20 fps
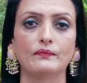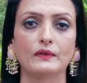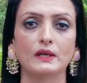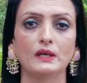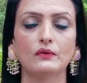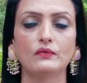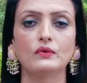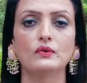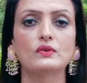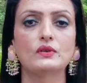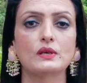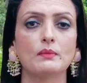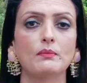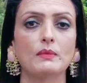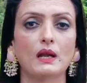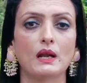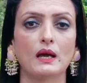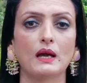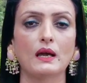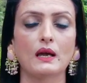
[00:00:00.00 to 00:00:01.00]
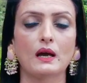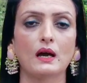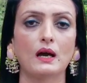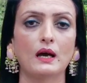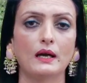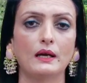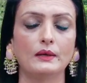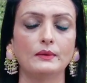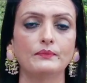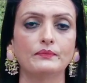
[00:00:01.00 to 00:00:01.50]
If you see
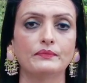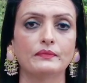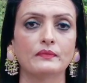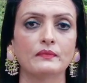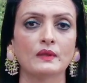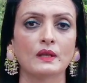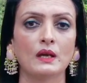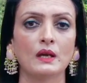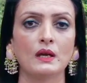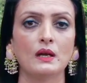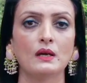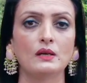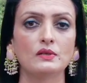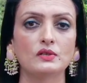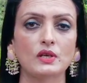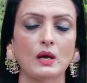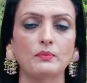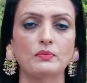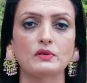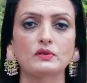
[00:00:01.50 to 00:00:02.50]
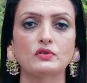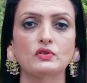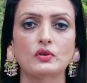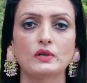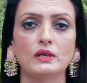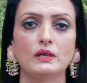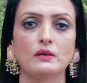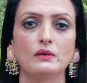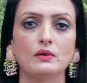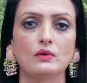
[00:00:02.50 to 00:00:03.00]
Malachi chapter
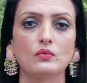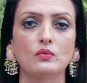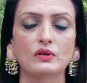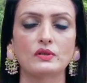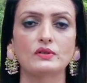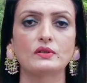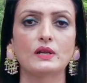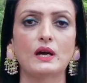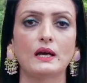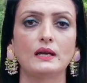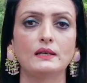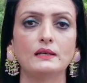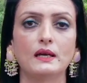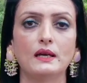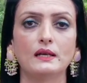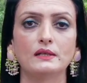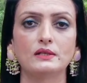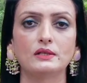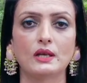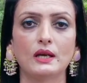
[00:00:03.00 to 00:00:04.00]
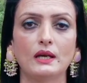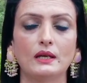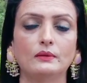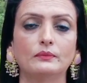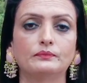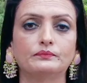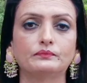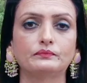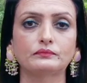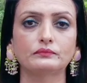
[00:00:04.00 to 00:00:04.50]
3 verse 9 and
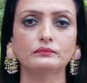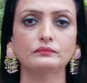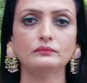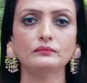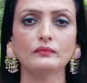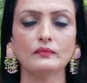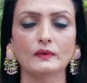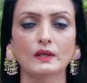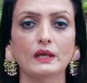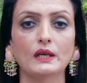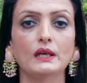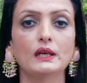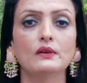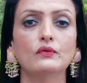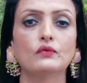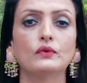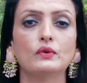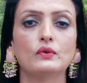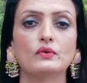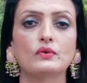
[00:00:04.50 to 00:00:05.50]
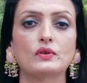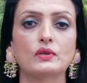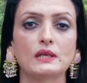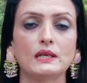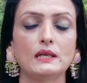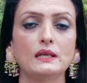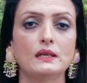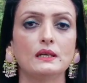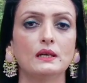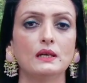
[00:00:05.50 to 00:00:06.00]
10, if you
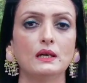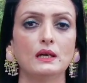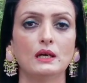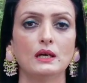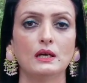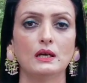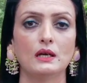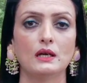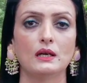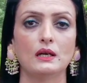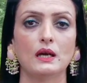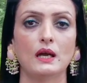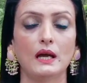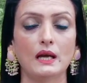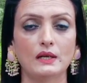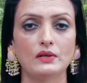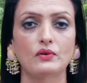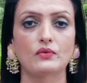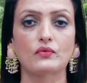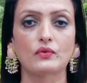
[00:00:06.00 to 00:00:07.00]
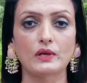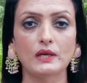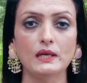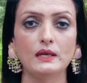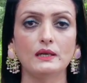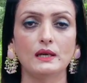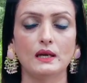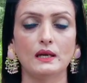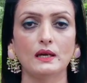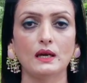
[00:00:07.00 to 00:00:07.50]
see and
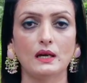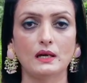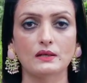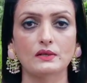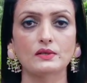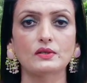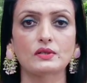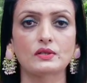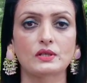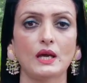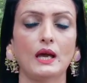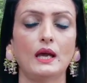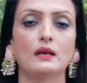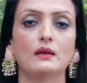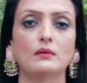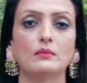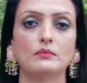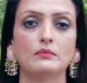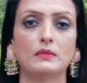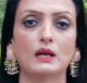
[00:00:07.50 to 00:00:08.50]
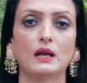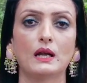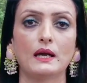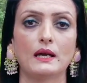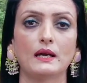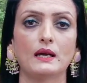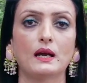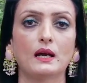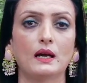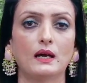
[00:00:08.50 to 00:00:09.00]
read and understand
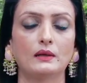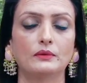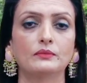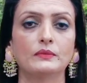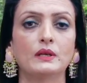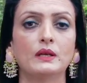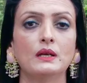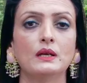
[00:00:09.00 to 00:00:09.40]
Malachi